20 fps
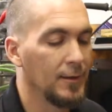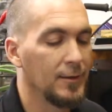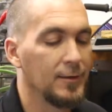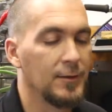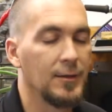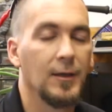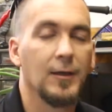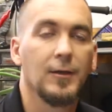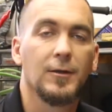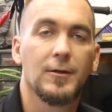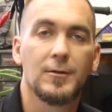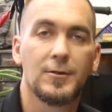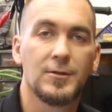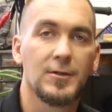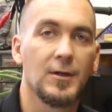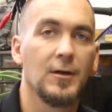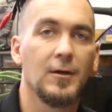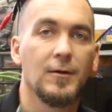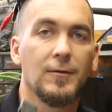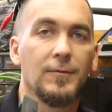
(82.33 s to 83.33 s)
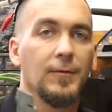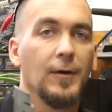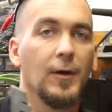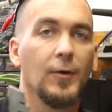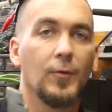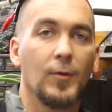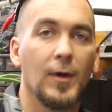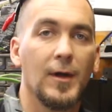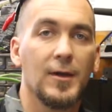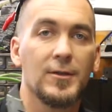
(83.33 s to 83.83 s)
take yourself a
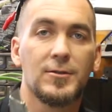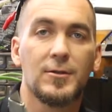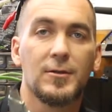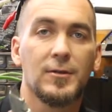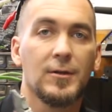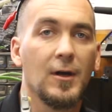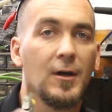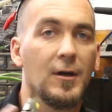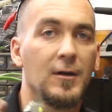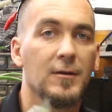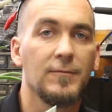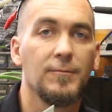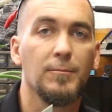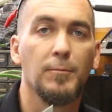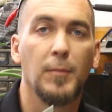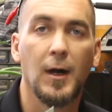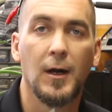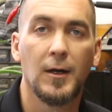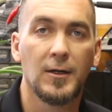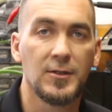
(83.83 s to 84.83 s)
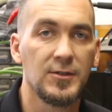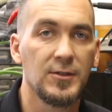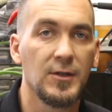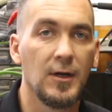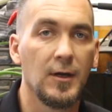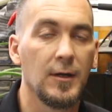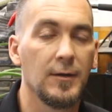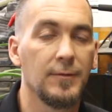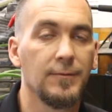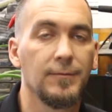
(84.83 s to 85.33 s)
razor knife, box
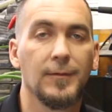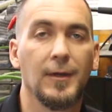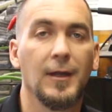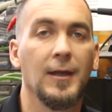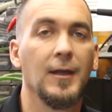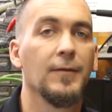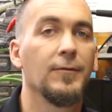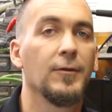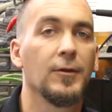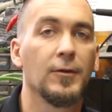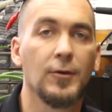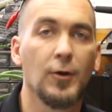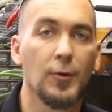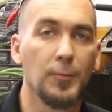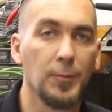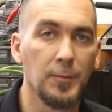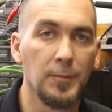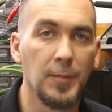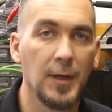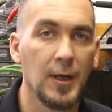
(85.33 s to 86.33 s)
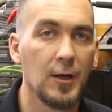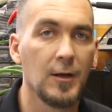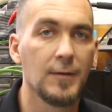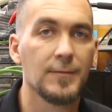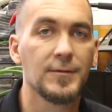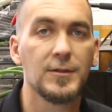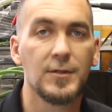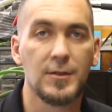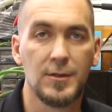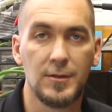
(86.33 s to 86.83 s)
knife, even an open pair of
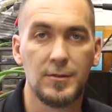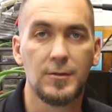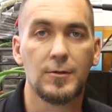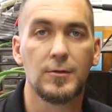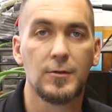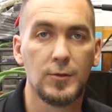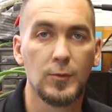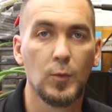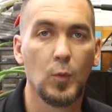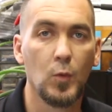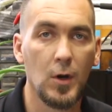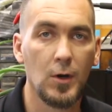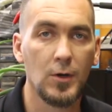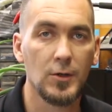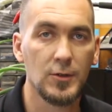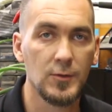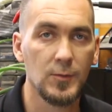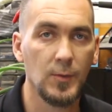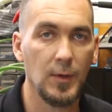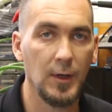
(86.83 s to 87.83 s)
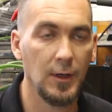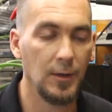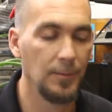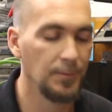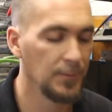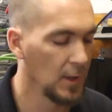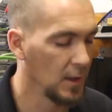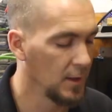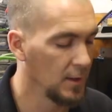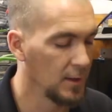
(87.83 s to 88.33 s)
scissors works well.
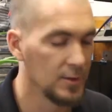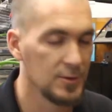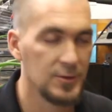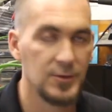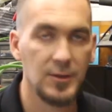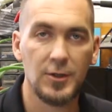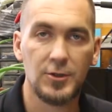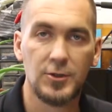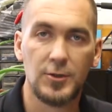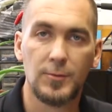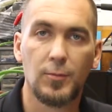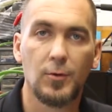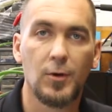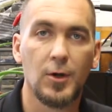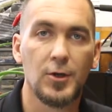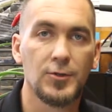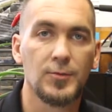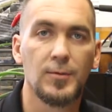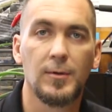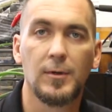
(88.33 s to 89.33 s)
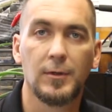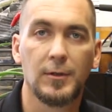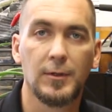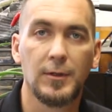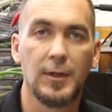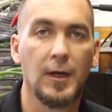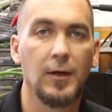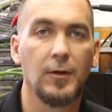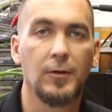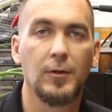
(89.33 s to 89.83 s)
Set your brush roller
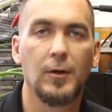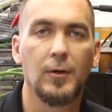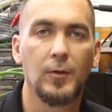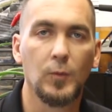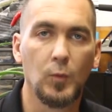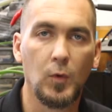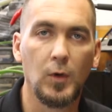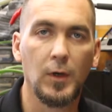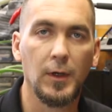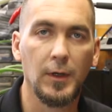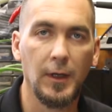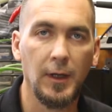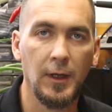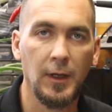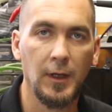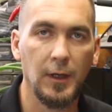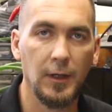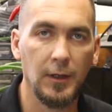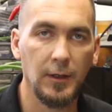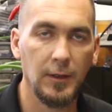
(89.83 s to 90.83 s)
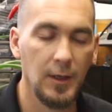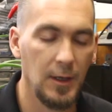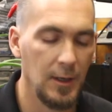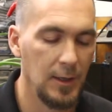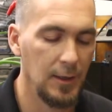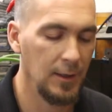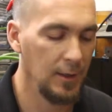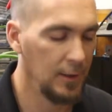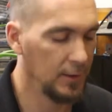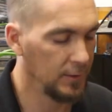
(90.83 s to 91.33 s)
down on one end
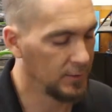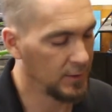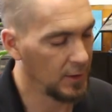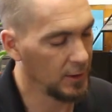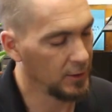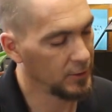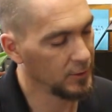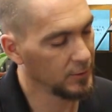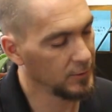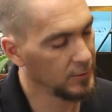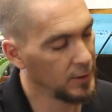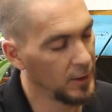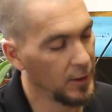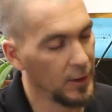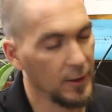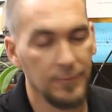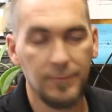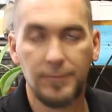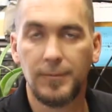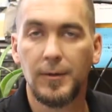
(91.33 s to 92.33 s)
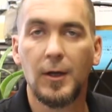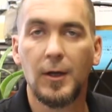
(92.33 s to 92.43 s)
and take your knife,